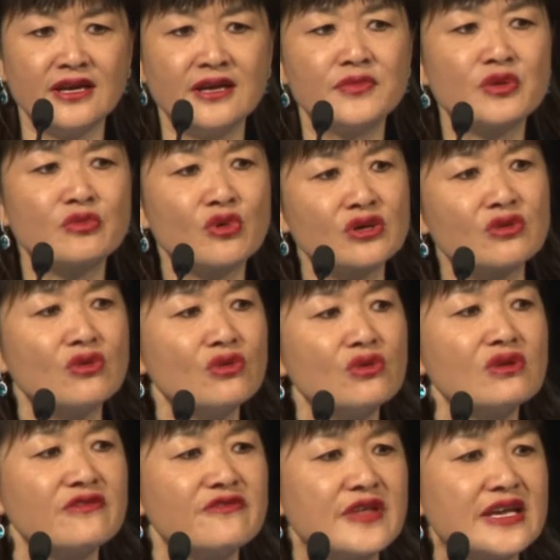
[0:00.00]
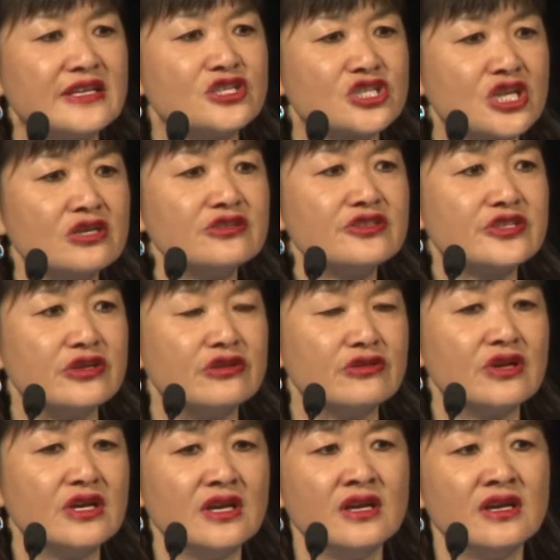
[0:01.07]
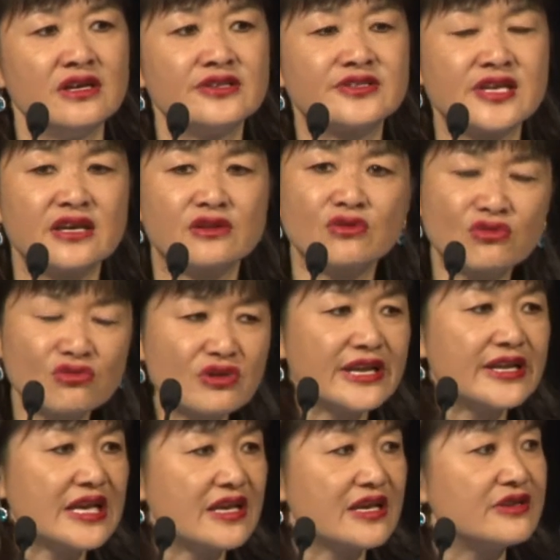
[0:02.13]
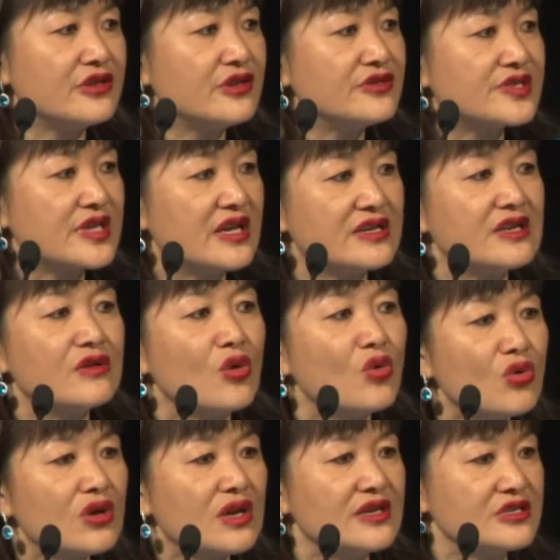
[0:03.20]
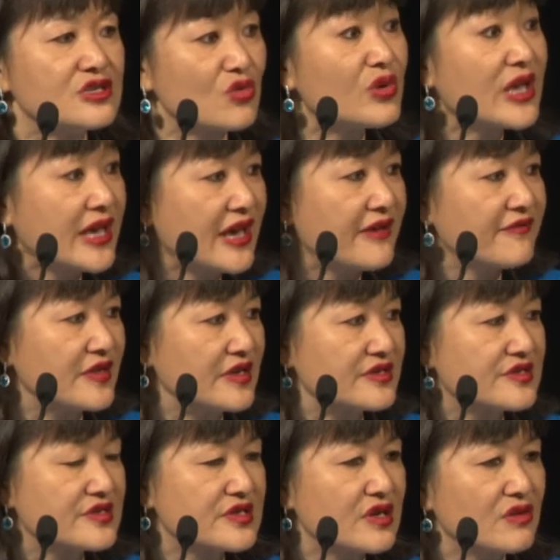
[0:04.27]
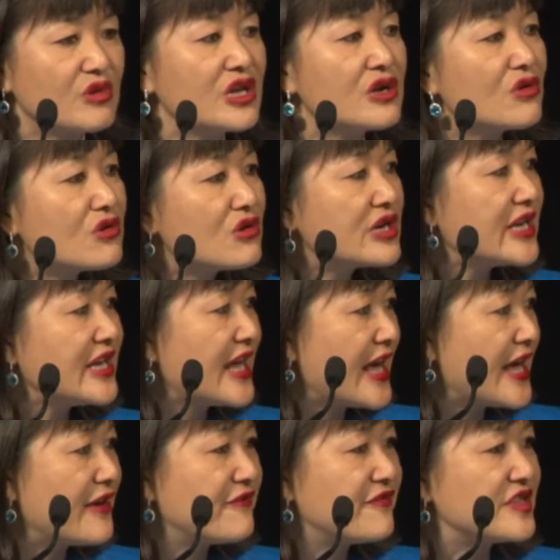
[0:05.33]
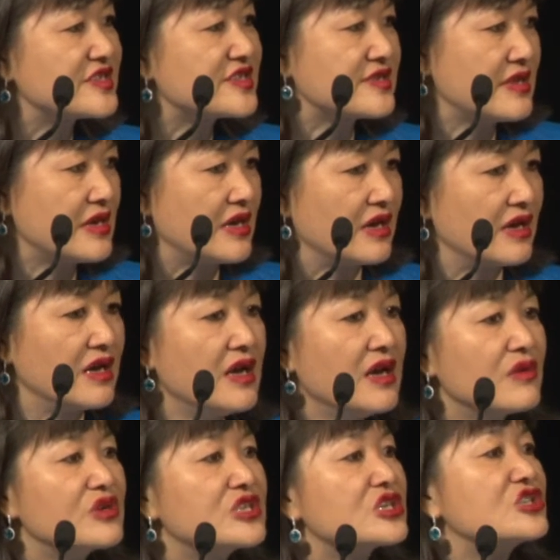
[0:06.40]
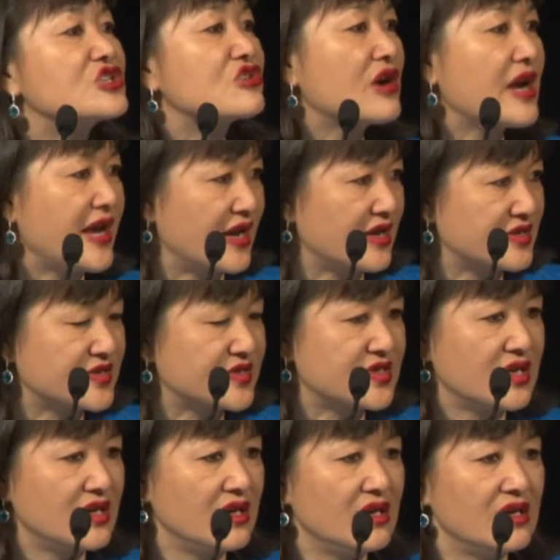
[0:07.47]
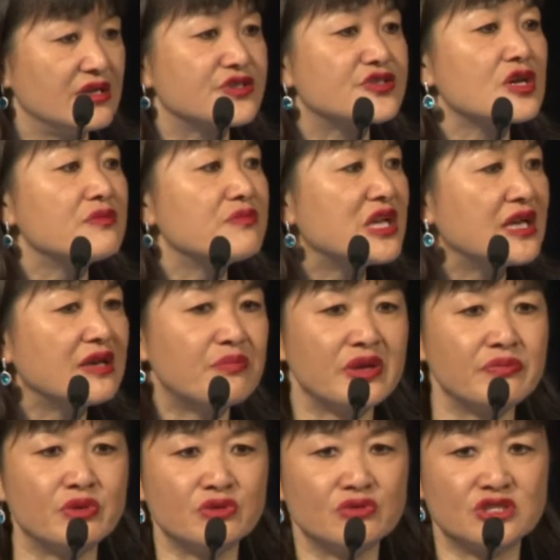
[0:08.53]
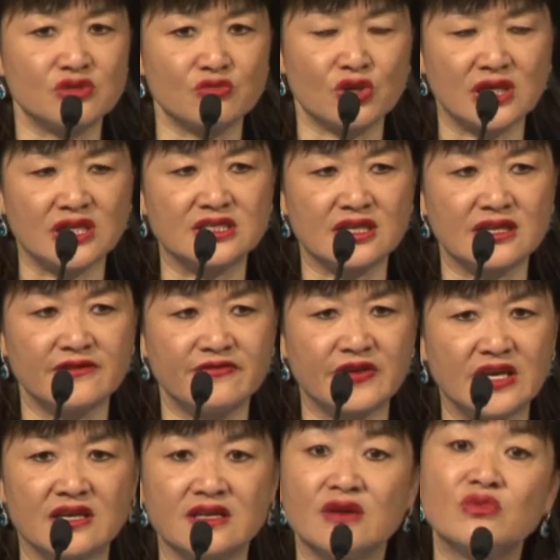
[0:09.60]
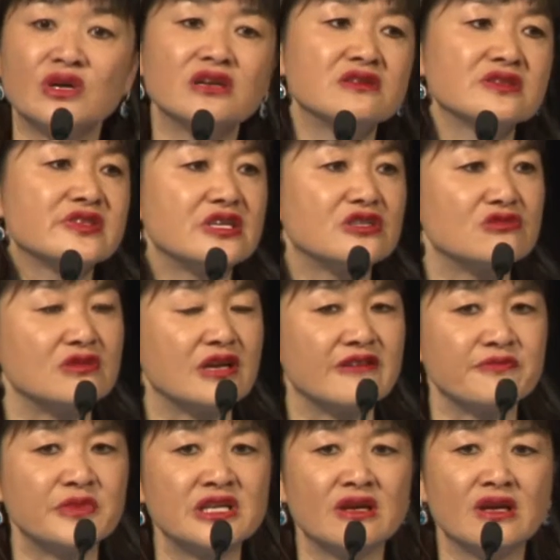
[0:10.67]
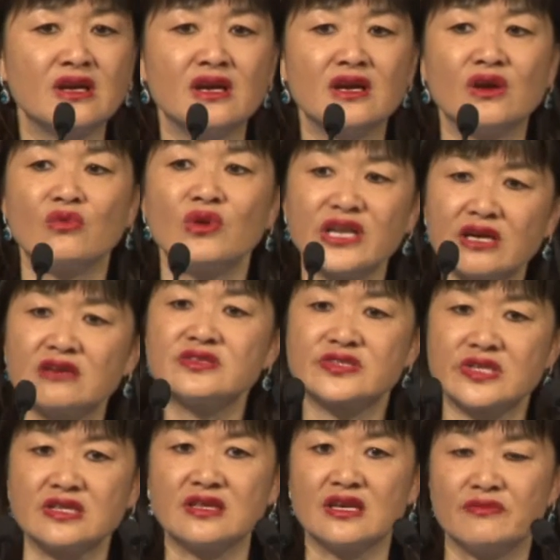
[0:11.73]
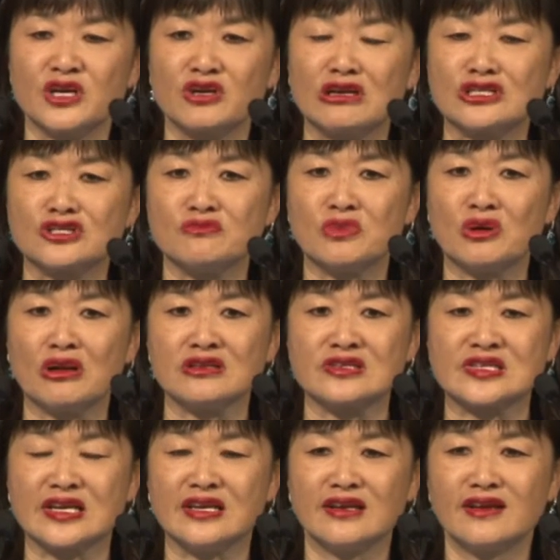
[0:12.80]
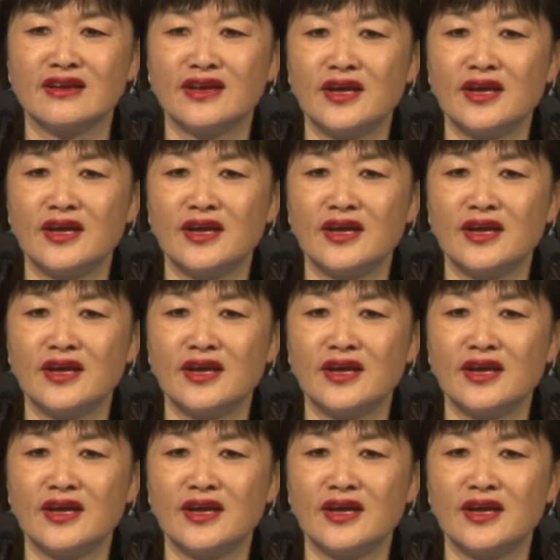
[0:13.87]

But what all of that shows you is that already in Auckland, we have this. We already have this thing which attracts so many people to wanting to live here. Now, we're not central government. We don't set the immigration policy.